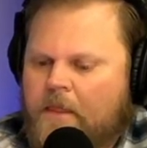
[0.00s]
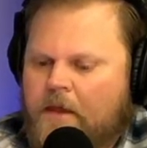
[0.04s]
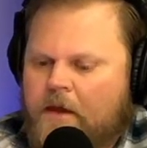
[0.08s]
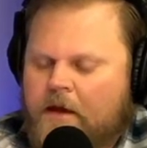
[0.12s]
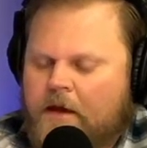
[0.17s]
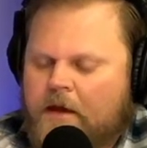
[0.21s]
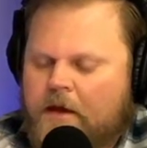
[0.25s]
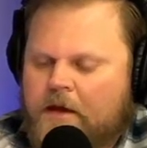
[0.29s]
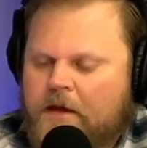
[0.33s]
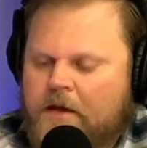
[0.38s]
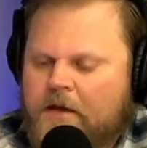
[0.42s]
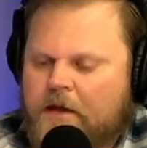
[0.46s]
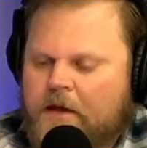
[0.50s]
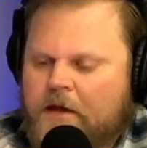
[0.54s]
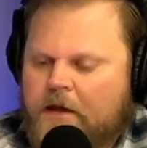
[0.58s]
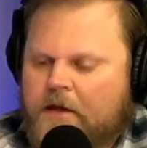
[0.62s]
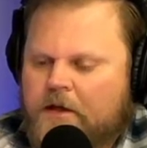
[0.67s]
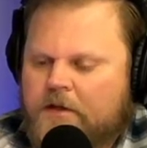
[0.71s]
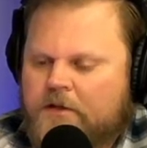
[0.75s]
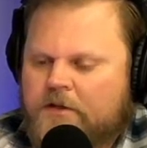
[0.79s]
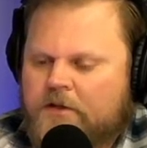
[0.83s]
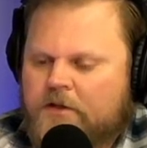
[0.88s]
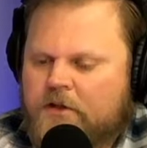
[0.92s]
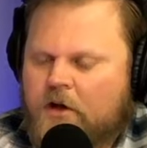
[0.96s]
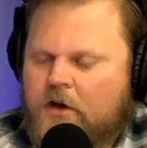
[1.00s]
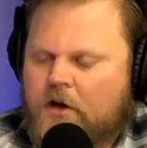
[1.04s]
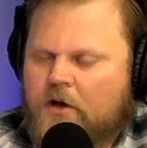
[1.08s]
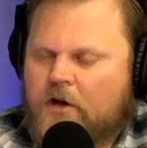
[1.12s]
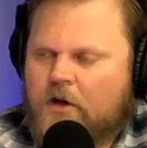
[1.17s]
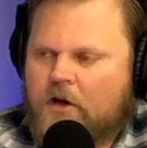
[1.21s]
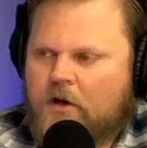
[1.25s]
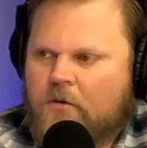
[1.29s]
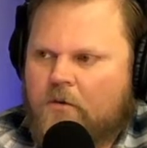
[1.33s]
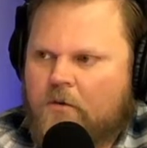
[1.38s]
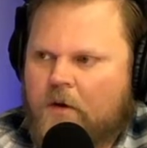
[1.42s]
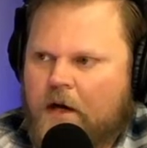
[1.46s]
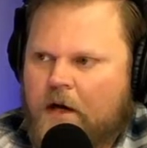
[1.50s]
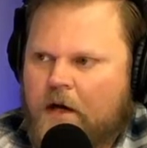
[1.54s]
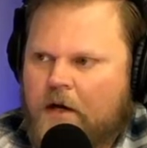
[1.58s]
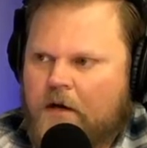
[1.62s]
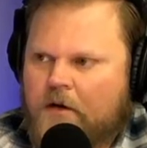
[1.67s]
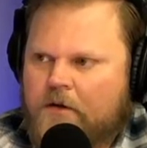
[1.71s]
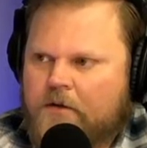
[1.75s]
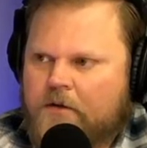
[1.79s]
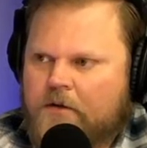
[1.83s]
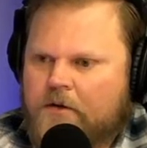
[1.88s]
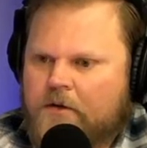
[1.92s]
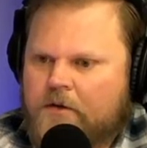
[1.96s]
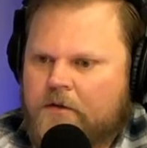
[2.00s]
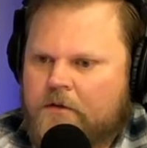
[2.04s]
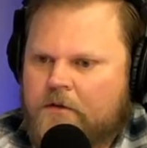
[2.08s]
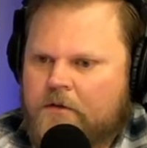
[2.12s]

and uh, skirt around